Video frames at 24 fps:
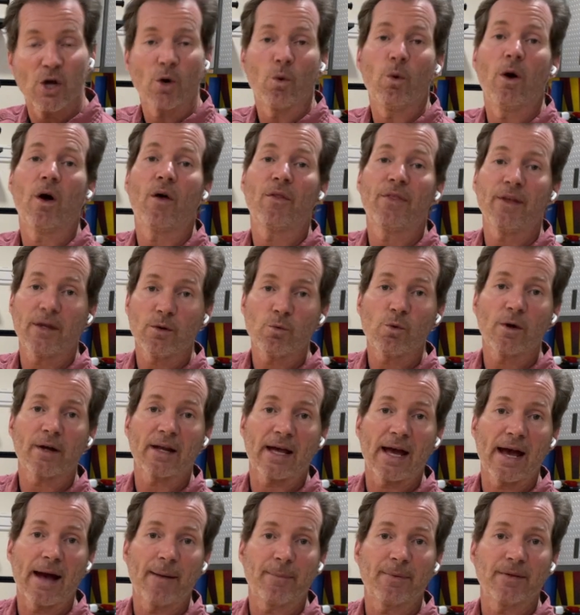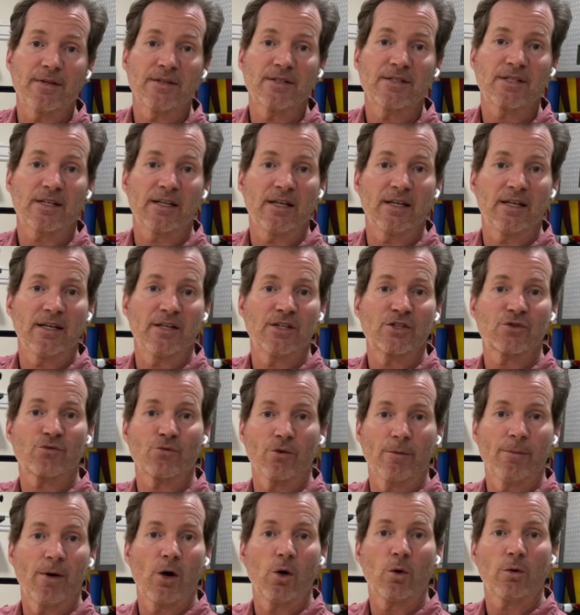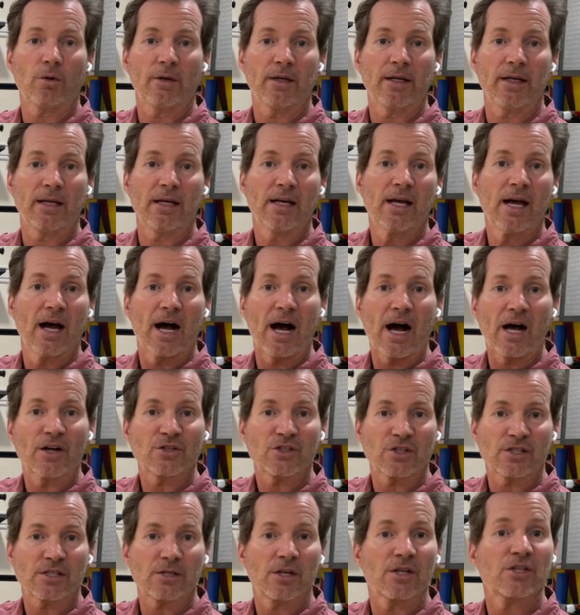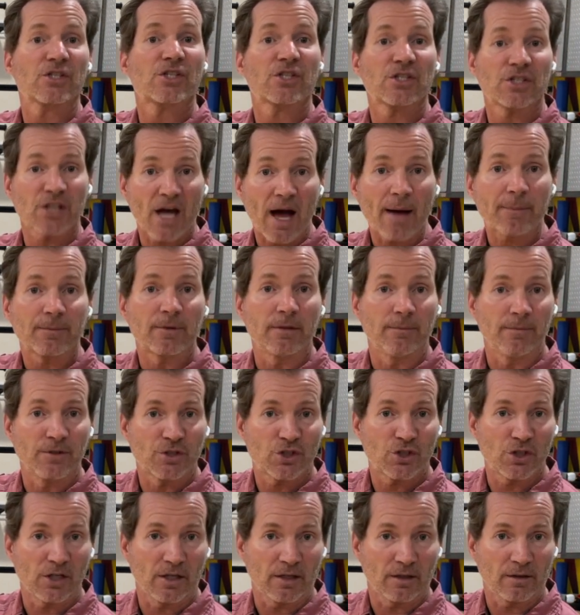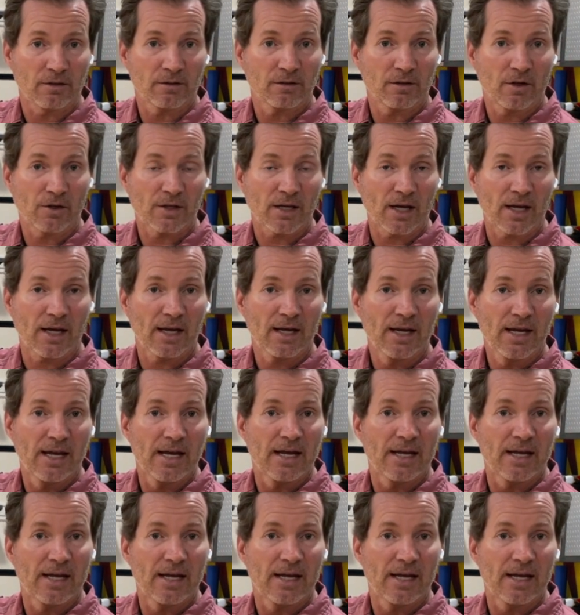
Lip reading: well, then what happens is remotely, I'll just stop the machine, okay?